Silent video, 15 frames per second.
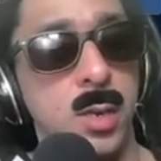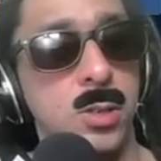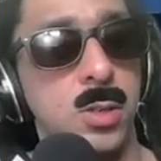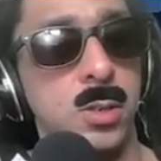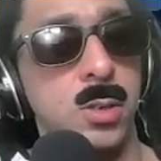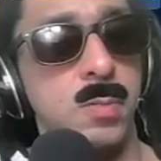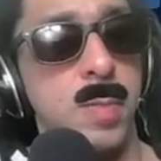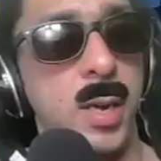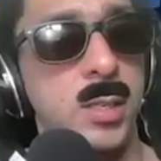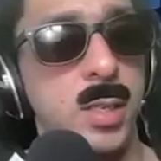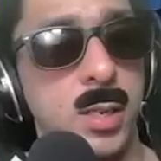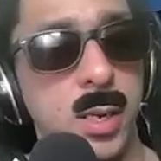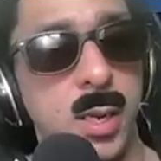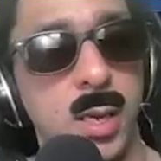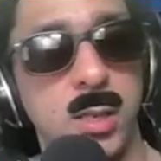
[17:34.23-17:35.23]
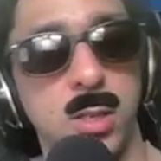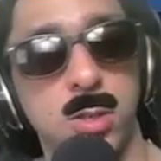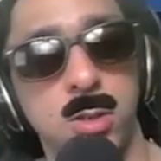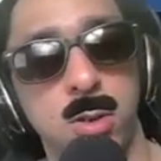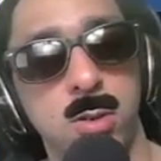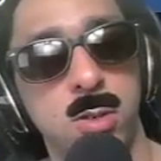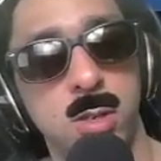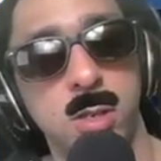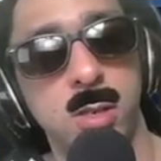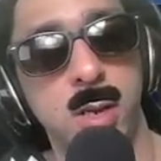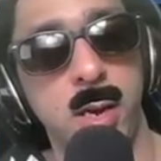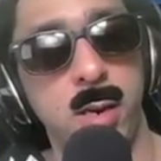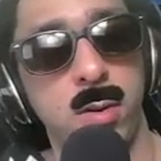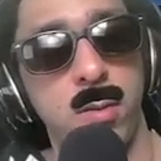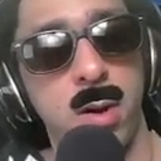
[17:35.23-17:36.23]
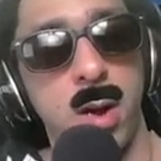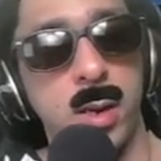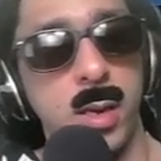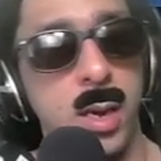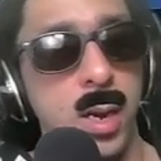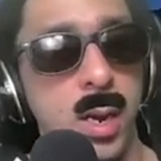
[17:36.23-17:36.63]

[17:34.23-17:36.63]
So you basically get to search this Lycanroc,